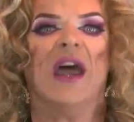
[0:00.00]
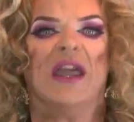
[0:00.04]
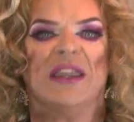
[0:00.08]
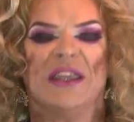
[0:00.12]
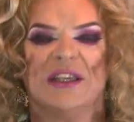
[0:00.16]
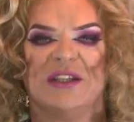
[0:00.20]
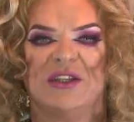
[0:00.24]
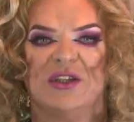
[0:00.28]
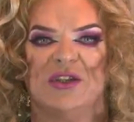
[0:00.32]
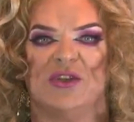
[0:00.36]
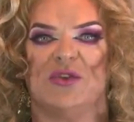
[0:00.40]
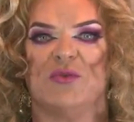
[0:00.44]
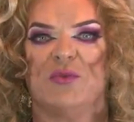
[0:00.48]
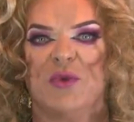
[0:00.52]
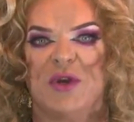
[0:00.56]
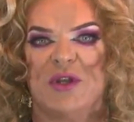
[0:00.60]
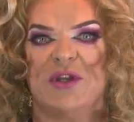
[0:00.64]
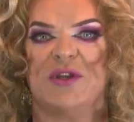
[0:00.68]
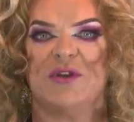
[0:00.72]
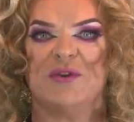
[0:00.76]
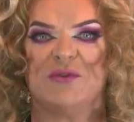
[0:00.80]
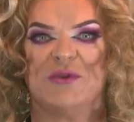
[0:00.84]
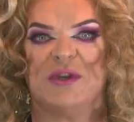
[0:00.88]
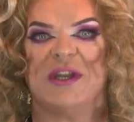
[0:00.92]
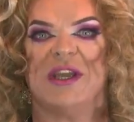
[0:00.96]
This is your one
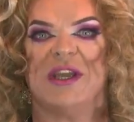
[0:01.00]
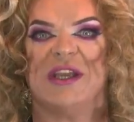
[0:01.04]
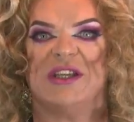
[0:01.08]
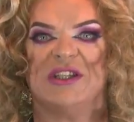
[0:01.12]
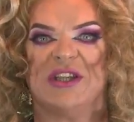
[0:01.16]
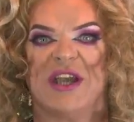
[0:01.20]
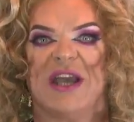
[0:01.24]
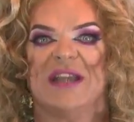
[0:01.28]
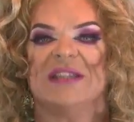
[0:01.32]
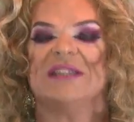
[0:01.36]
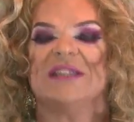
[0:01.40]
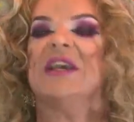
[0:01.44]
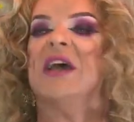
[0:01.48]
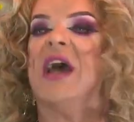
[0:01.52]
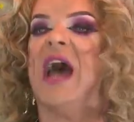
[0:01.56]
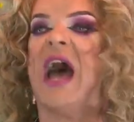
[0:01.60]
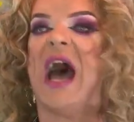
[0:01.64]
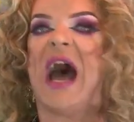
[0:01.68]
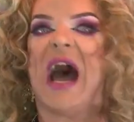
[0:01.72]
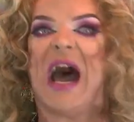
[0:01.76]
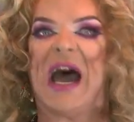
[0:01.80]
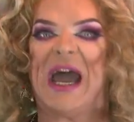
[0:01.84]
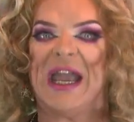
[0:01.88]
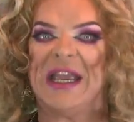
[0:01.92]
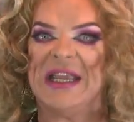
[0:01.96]
and only chance.
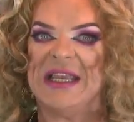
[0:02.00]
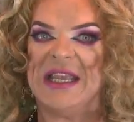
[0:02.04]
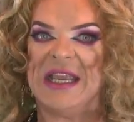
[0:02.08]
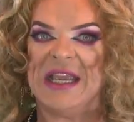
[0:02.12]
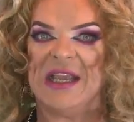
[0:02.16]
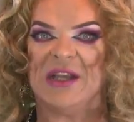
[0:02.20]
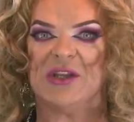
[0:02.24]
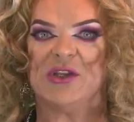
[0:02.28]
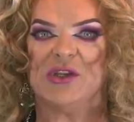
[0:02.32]
I need